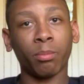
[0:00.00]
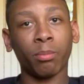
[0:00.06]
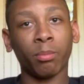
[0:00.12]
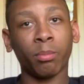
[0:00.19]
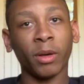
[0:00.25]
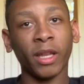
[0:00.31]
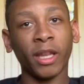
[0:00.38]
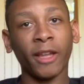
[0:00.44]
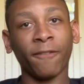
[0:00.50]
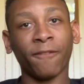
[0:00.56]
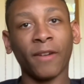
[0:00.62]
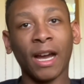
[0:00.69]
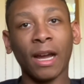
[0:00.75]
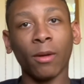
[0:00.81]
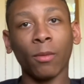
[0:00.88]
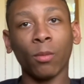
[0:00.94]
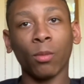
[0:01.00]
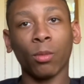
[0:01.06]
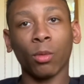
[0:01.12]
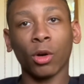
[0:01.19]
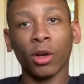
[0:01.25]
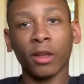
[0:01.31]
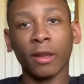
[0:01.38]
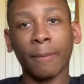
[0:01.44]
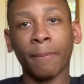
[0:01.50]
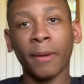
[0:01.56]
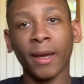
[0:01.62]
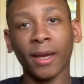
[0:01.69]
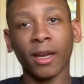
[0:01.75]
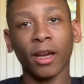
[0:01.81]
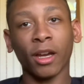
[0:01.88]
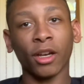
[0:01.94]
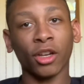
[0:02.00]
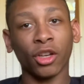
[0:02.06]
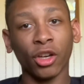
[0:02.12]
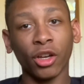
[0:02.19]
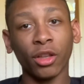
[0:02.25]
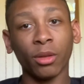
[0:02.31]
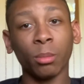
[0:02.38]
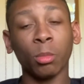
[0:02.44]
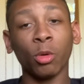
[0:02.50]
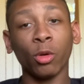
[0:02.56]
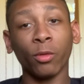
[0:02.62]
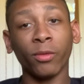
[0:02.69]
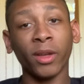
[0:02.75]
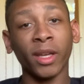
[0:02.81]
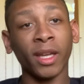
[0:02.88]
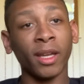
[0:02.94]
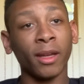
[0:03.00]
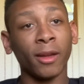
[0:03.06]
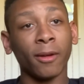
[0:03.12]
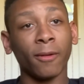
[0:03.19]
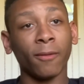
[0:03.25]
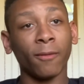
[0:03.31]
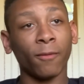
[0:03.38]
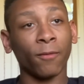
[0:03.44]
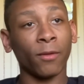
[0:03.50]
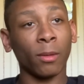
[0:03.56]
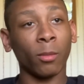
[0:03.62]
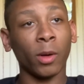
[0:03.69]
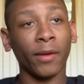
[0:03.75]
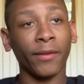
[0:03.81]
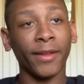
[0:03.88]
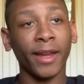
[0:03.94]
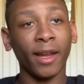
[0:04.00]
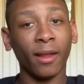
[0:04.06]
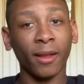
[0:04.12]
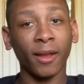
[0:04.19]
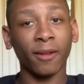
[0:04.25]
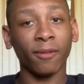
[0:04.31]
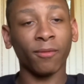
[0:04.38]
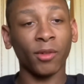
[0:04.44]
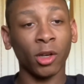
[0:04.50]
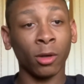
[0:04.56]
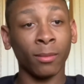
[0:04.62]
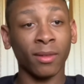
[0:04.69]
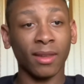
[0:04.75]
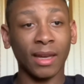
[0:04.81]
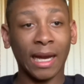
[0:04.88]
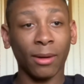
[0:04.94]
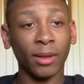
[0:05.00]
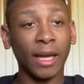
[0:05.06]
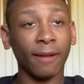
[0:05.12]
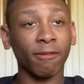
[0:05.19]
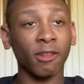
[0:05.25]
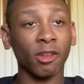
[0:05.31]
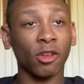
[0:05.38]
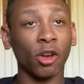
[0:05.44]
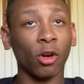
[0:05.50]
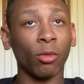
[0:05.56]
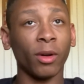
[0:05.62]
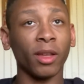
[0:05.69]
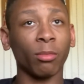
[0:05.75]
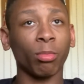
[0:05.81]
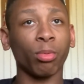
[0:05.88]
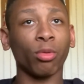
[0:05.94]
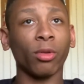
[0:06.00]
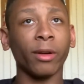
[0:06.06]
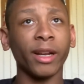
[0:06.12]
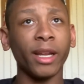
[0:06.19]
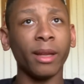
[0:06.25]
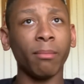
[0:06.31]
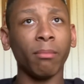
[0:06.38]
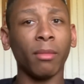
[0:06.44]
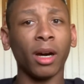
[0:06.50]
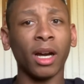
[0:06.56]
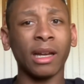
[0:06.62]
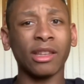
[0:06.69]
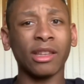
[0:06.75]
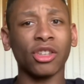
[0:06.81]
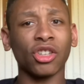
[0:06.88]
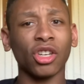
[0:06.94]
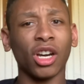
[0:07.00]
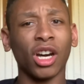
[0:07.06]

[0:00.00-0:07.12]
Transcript: but if I were to pick a good movie from one of the Alien films, I would have to go with pretty much.